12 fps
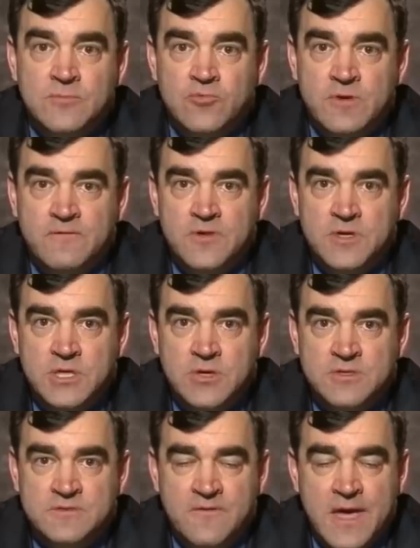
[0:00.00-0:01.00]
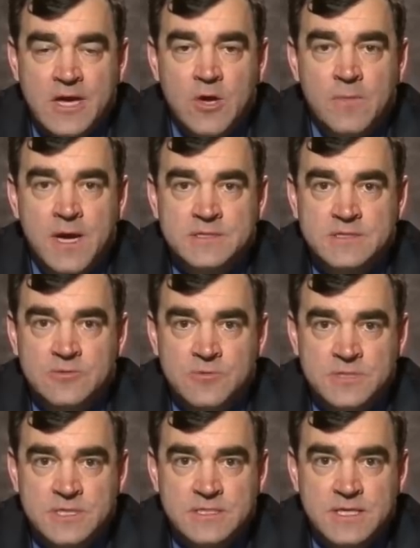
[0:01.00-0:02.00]
referred to as vancomycin
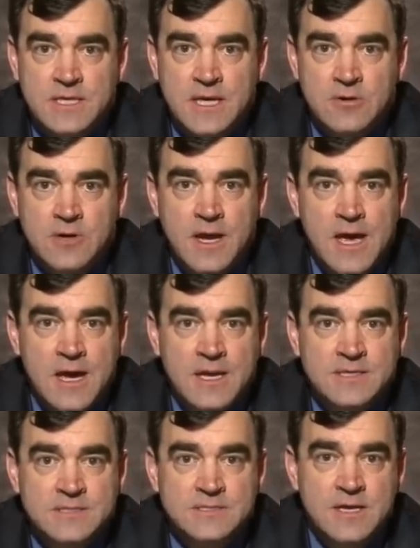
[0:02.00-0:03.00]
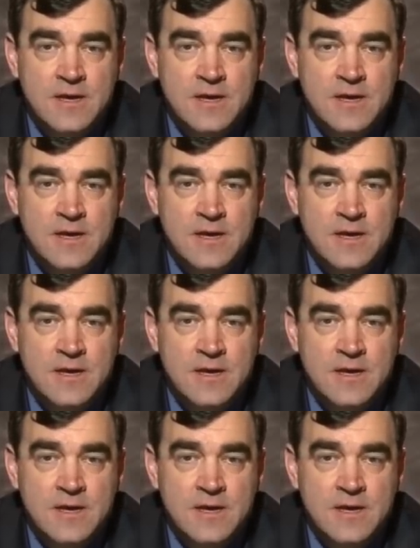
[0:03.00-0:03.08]
resistant enterococcus,